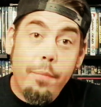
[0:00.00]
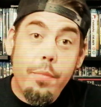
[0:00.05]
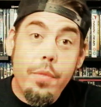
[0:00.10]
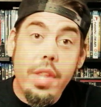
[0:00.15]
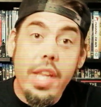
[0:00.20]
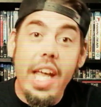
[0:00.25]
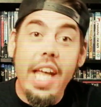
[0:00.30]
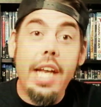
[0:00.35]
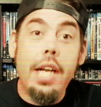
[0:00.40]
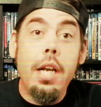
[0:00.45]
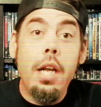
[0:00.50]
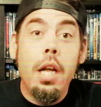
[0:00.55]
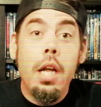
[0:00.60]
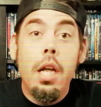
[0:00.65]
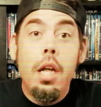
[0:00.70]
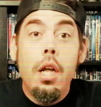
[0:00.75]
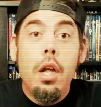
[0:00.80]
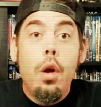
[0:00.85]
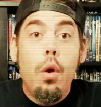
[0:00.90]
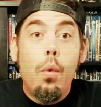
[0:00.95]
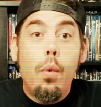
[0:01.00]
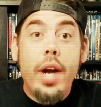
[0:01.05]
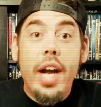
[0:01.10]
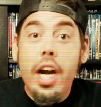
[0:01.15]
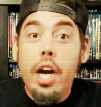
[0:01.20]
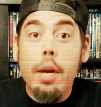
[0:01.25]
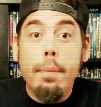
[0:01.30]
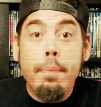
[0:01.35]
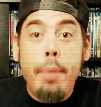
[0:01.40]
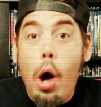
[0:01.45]
then we
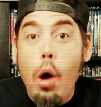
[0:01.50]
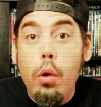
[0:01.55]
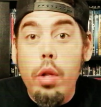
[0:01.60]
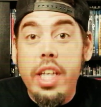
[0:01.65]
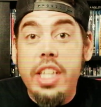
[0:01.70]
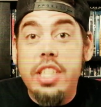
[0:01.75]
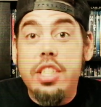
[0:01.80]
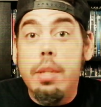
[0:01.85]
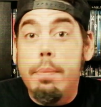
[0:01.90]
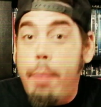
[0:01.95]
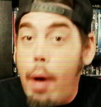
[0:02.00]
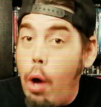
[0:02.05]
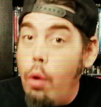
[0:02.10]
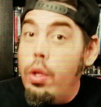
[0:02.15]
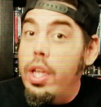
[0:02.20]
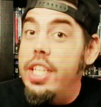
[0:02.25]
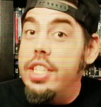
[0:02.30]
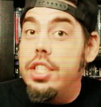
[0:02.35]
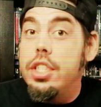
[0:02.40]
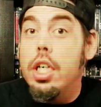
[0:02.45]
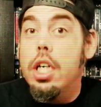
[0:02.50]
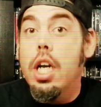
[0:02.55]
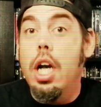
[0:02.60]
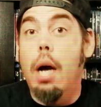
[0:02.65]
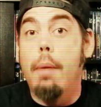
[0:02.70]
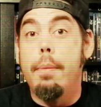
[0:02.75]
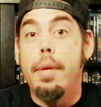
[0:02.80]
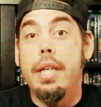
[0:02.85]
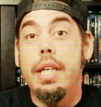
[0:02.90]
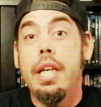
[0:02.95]
hear the police. The police are
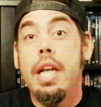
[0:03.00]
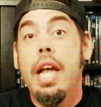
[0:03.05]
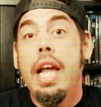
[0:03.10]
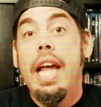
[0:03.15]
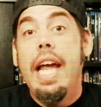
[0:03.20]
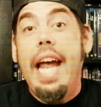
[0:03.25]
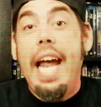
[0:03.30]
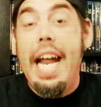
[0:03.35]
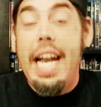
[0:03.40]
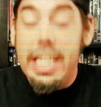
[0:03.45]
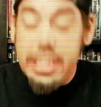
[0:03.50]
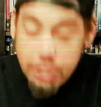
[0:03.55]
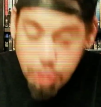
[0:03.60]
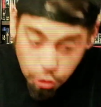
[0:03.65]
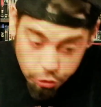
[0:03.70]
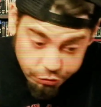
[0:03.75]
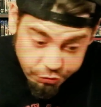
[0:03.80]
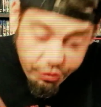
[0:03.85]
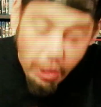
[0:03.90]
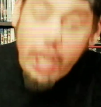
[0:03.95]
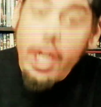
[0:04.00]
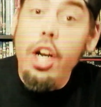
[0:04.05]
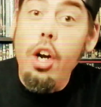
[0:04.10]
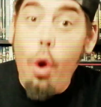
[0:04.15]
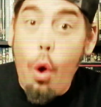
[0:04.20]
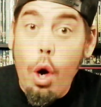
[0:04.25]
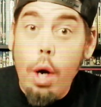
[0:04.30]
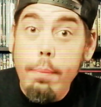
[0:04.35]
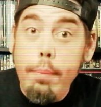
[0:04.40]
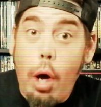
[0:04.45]
coming, and it's those fucking
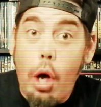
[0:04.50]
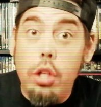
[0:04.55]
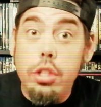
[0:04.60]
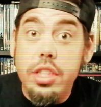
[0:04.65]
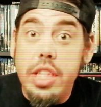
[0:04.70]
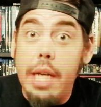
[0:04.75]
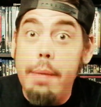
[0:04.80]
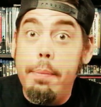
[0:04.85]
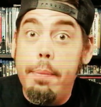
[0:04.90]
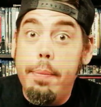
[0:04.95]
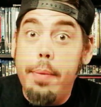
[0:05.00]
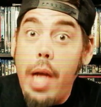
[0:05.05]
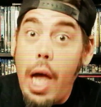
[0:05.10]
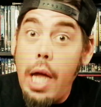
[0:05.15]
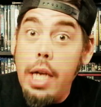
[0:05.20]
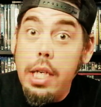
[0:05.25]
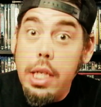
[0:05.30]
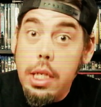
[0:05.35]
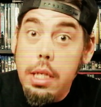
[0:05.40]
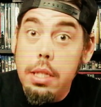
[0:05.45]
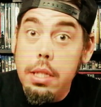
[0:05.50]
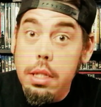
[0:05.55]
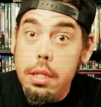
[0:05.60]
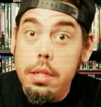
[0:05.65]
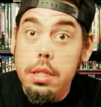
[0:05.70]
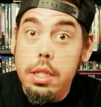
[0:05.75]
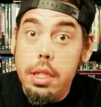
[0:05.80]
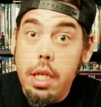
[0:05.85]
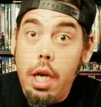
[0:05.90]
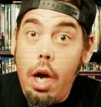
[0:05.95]
hornballs. They've got
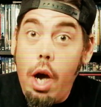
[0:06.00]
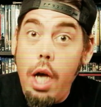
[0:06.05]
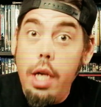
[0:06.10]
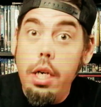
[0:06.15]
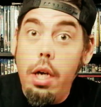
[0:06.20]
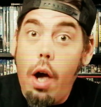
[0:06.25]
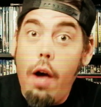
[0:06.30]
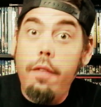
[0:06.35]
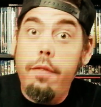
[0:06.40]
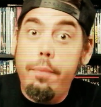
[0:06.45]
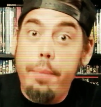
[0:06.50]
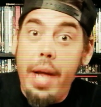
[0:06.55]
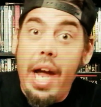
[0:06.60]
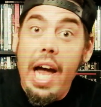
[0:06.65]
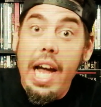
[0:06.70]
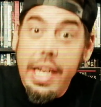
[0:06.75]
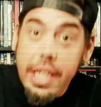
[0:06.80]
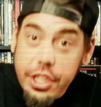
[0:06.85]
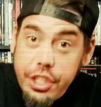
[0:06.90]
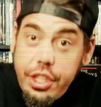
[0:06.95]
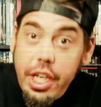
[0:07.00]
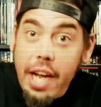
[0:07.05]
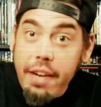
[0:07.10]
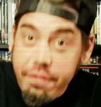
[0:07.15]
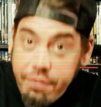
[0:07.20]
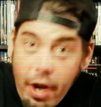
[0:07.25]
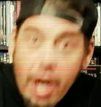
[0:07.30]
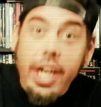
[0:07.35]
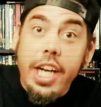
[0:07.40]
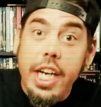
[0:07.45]
caught off behind the
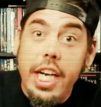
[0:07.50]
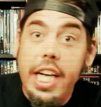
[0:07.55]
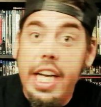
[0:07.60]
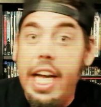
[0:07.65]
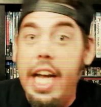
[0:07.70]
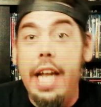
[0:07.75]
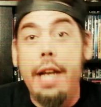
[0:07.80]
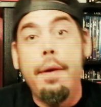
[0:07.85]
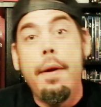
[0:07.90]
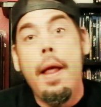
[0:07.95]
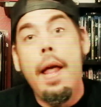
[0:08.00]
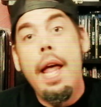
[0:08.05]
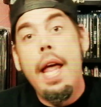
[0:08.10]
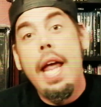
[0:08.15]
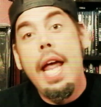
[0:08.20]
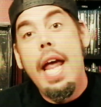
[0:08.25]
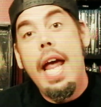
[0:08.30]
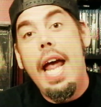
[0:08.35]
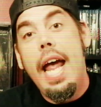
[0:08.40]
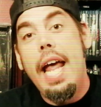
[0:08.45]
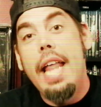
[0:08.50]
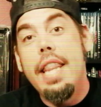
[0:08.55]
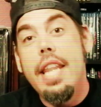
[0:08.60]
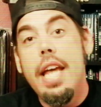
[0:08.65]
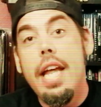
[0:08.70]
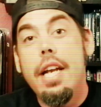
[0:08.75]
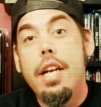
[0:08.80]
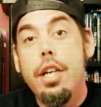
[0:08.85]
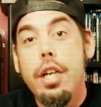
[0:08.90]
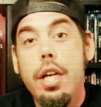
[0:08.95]
shed fucking again, and
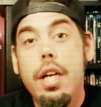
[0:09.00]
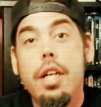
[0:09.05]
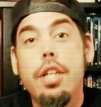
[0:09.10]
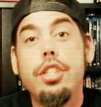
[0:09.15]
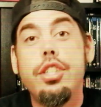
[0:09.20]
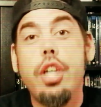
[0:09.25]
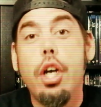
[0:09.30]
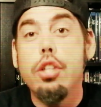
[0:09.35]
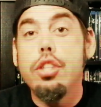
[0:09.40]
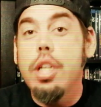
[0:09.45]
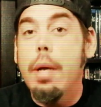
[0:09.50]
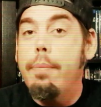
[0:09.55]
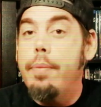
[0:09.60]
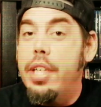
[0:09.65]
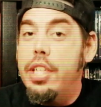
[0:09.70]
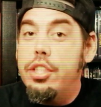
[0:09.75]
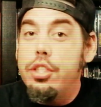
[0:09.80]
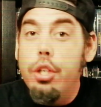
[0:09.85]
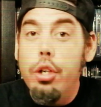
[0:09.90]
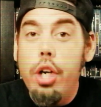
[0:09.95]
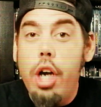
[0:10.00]
then shows up these two